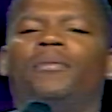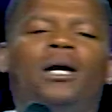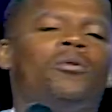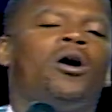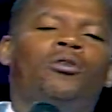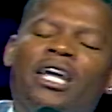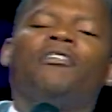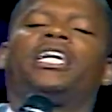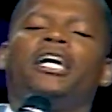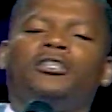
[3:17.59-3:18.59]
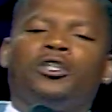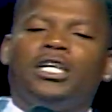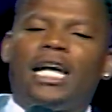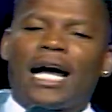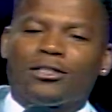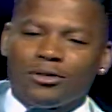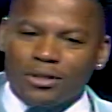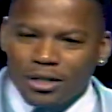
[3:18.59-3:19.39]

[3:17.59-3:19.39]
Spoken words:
Your mother was gonna never carry you to the doctor.